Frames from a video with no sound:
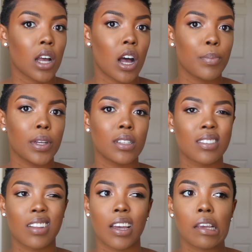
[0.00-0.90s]

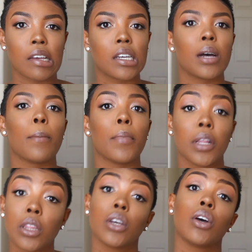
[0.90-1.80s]
comments like a
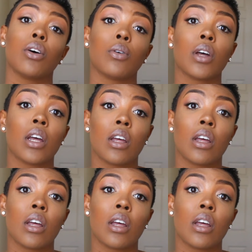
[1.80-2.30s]
month ago,